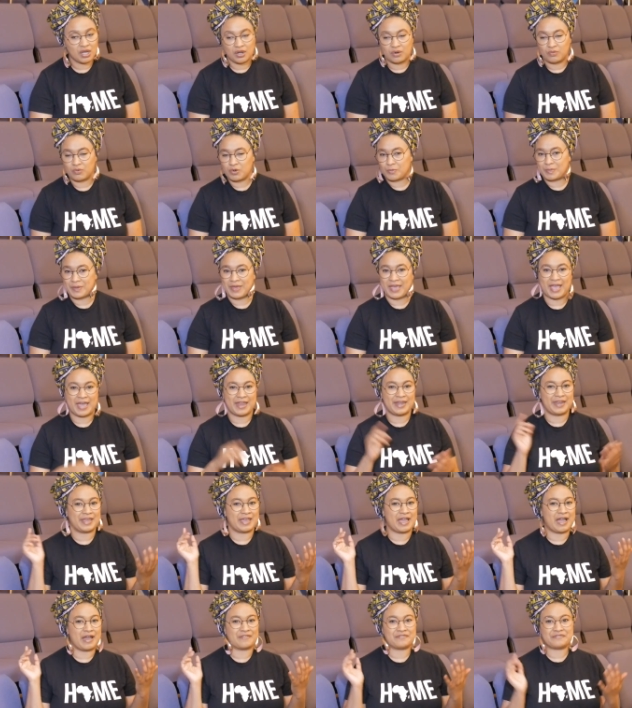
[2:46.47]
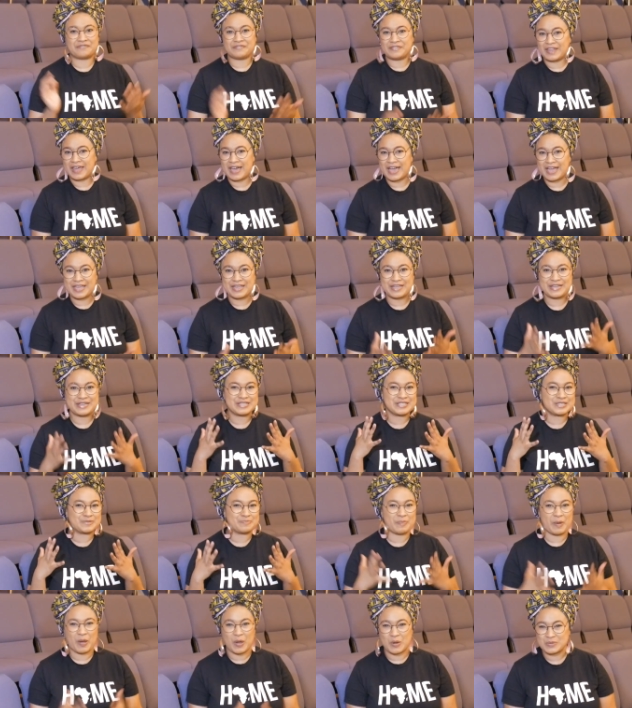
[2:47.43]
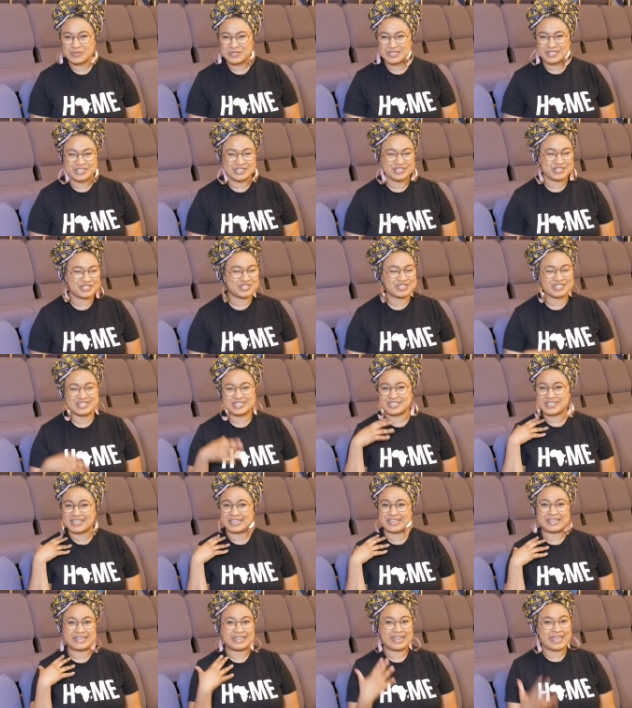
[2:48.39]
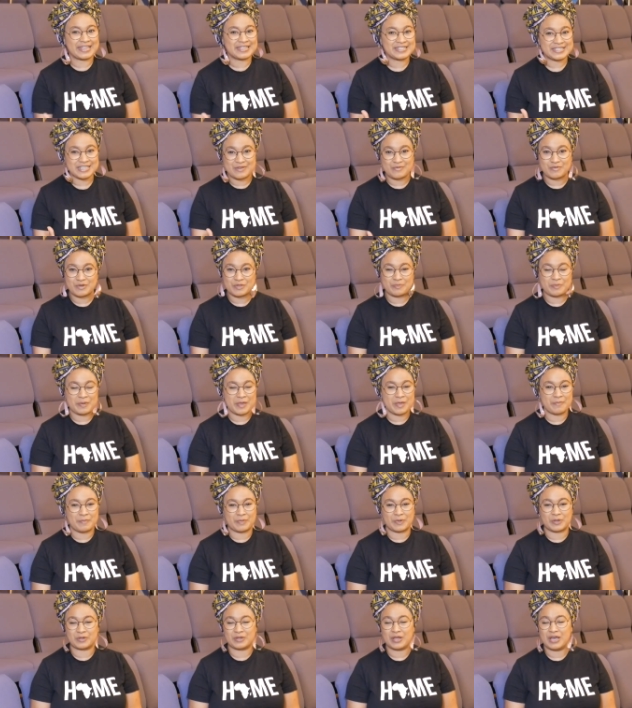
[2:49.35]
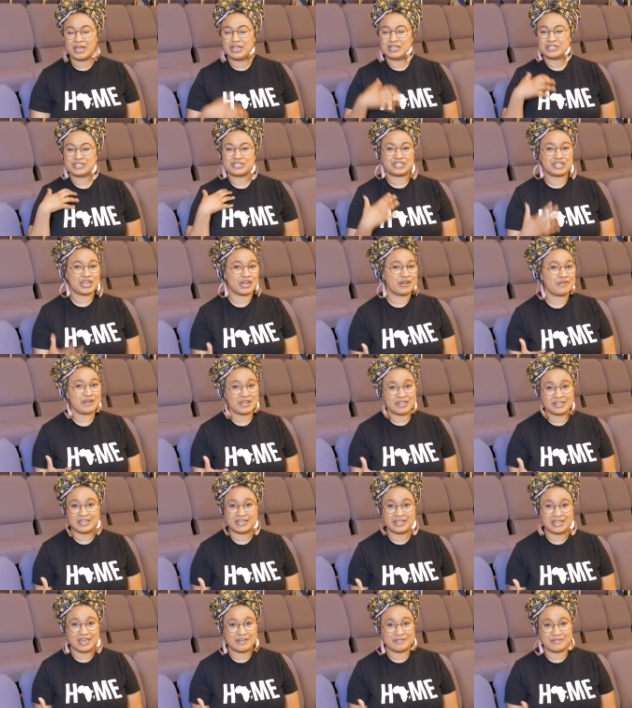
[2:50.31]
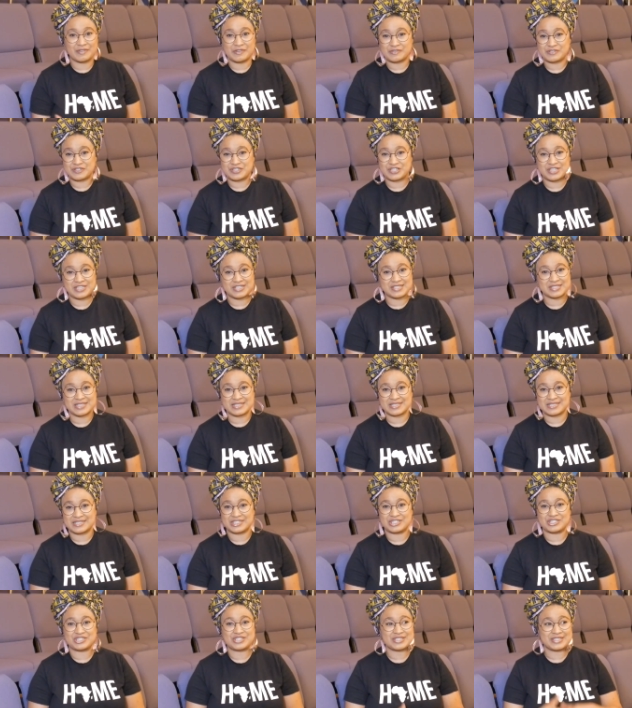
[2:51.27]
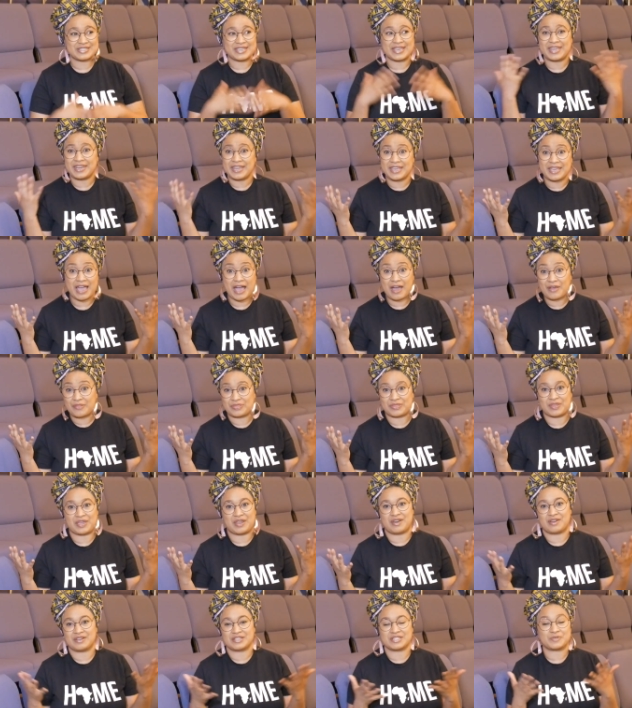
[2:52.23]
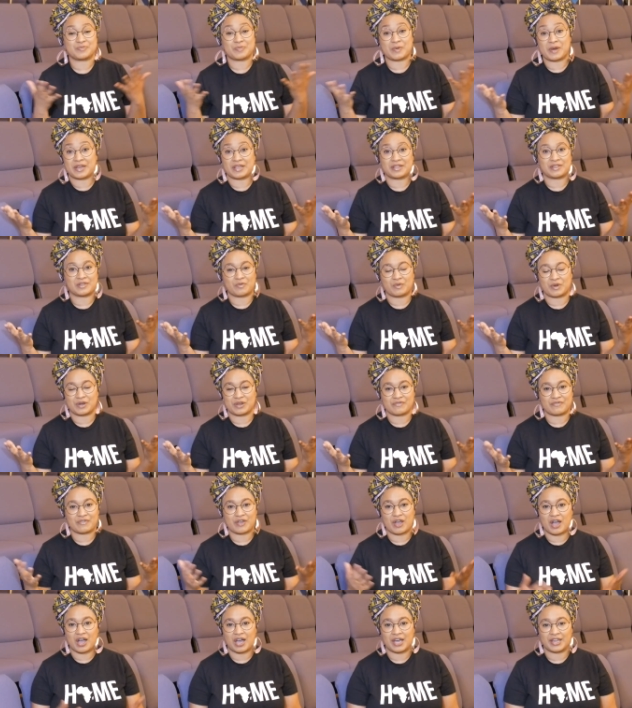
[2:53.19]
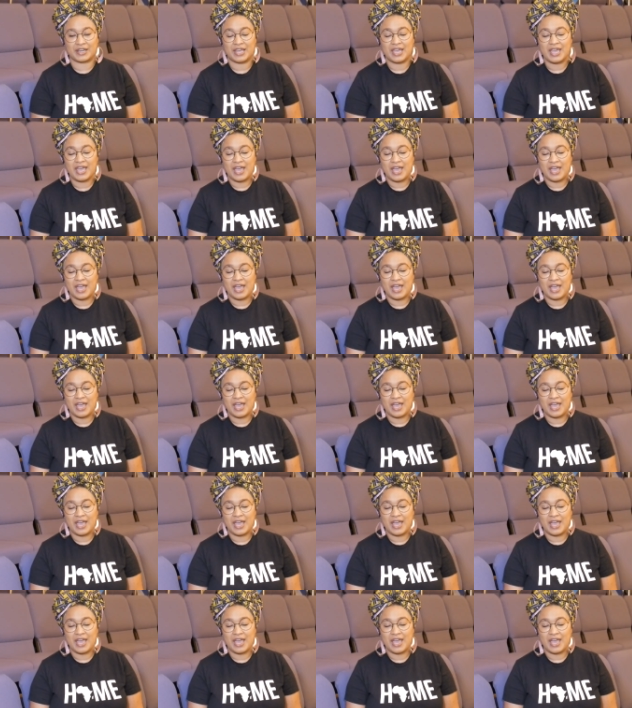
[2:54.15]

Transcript: We'll be handing out flyers, posters, just connecting with people, sharing the love of Jesus, and just getting out there and spreading the word of God.